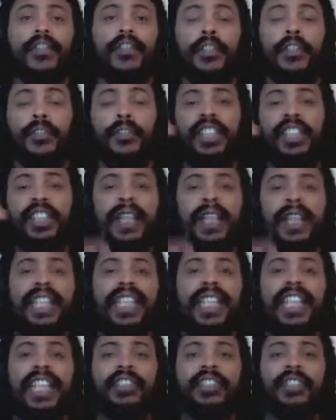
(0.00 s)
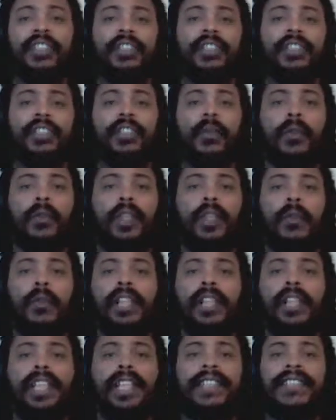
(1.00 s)
and you're using meditation to do it.
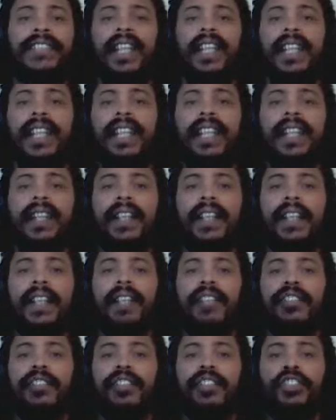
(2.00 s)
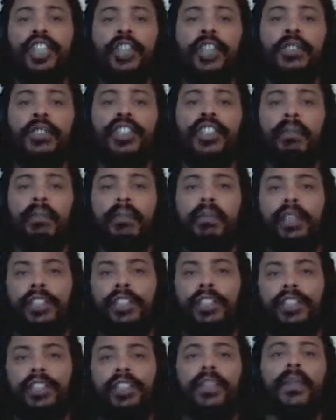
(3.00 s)
Whereas she uses
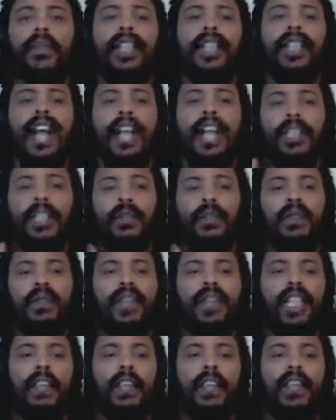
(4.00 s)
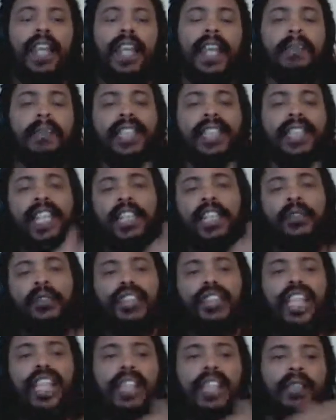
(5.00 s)
books to do it. I use video games. They
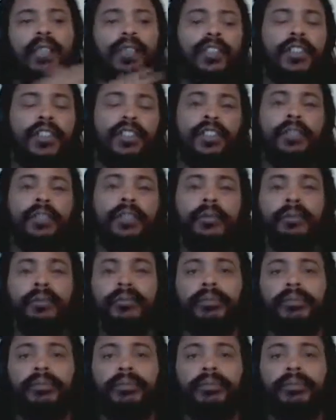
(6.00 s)
use television.